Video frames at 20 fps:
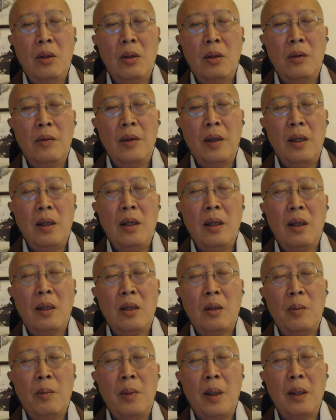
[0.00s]
go of any
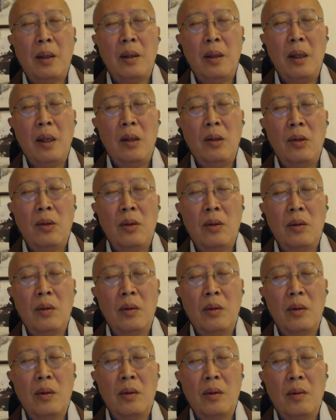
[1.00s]

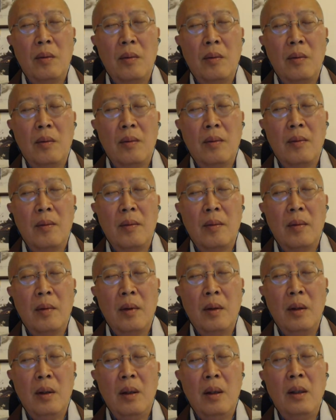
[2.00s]
expectations,
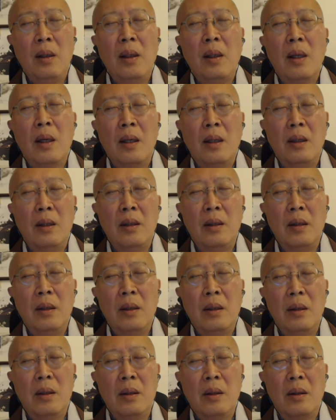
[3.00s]
any
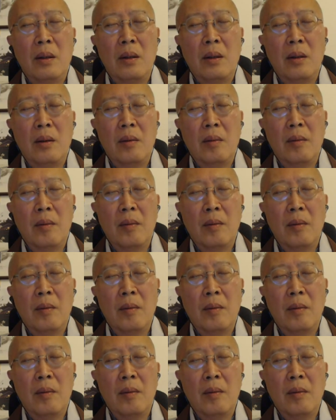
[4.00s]
ideas